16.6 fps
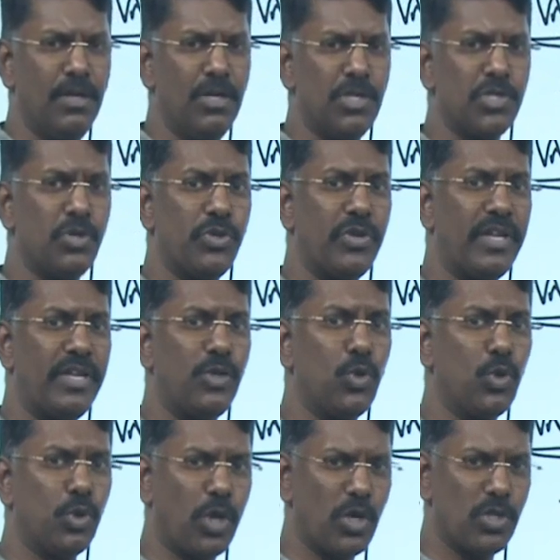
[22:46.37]
So in
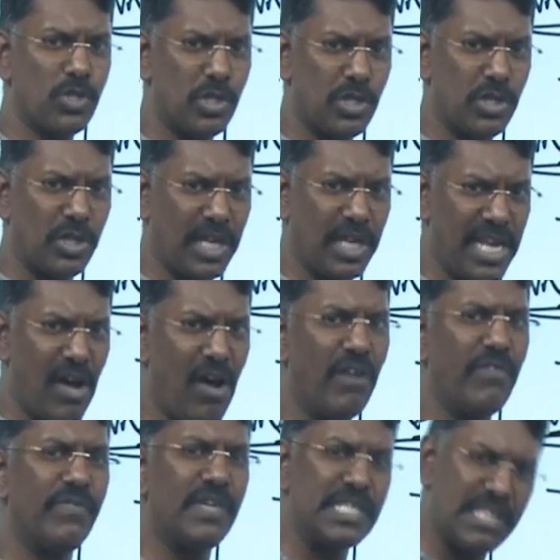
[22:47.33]
2003
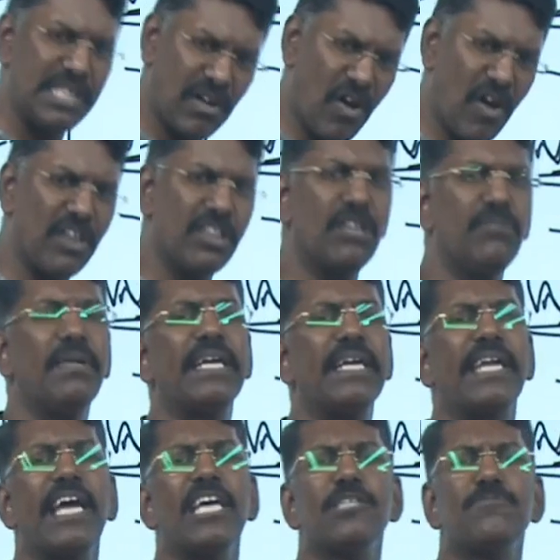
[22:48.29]
onwards, the concept
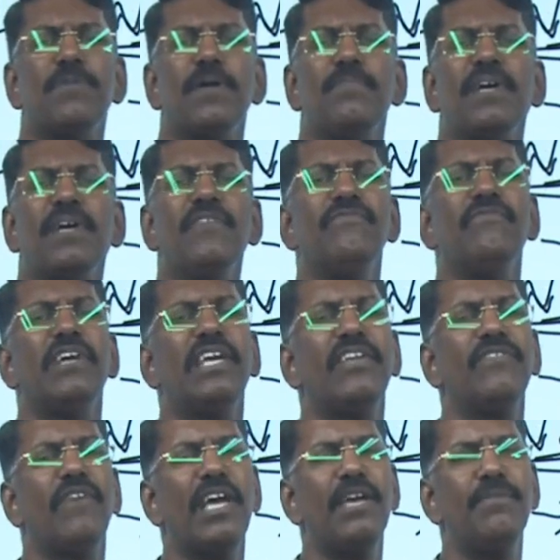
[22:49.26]
like diaspora became very
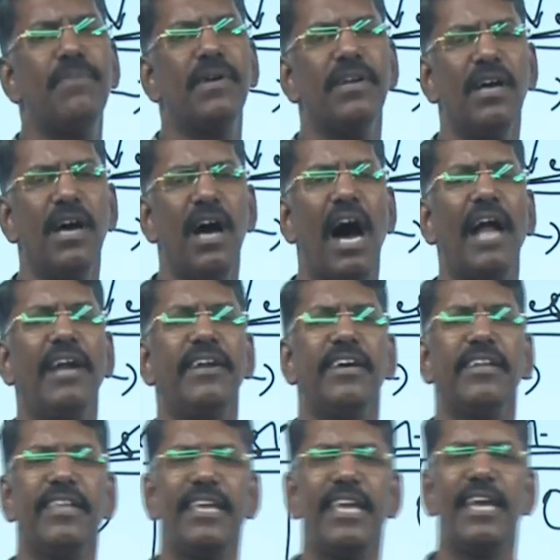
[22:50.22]
vibrant
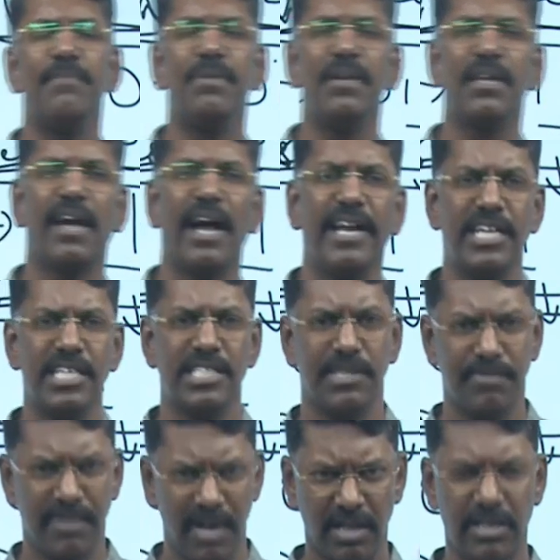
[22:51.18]
under the able guidance
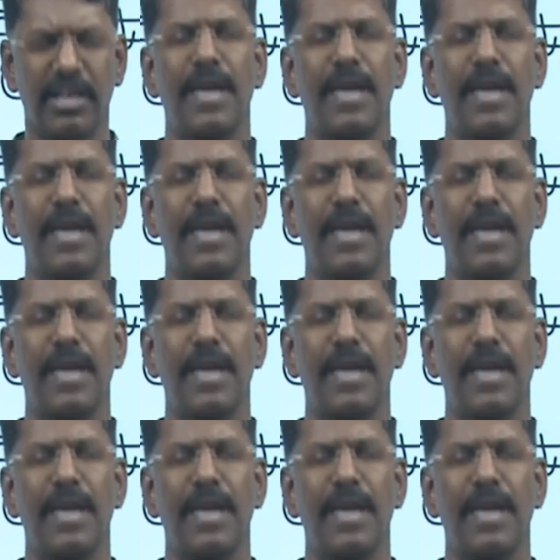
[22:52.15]
of Dr.